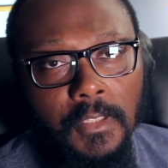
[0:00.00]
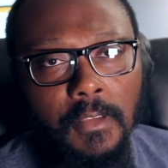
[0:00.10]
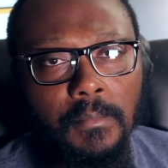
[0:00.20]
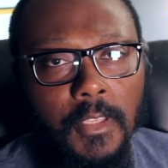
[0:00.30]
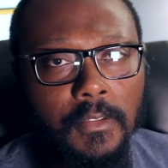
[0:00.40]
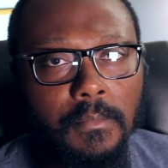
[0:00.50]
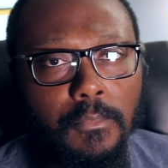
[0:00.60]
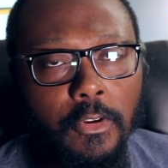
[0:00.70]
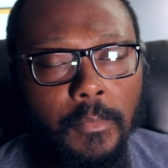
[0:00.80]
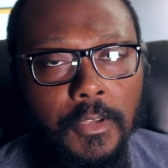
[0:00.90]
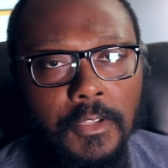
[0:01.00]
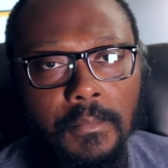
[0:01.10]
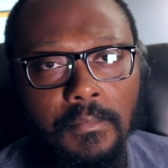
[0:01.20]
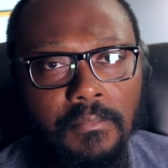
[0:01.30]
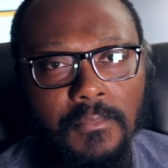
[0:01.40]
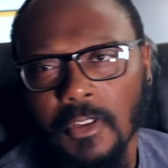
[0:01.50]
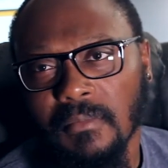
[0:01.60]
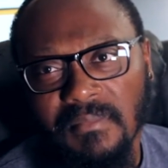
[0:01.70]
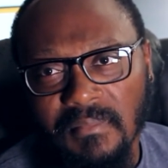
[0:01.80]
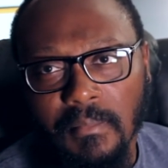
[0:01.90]
yeah, that's pretty much it. So
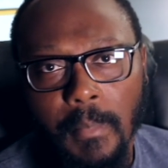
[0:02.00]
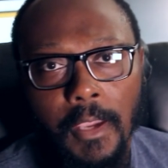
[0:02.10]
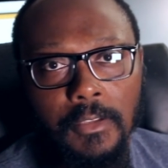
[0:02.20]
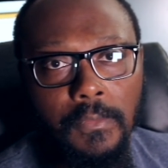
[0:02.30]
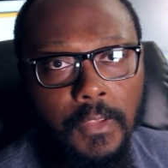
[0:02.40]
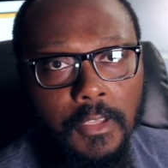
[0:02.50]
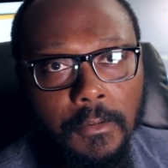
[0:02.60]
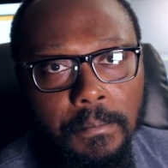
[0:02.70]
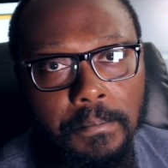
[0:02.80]
back to the video.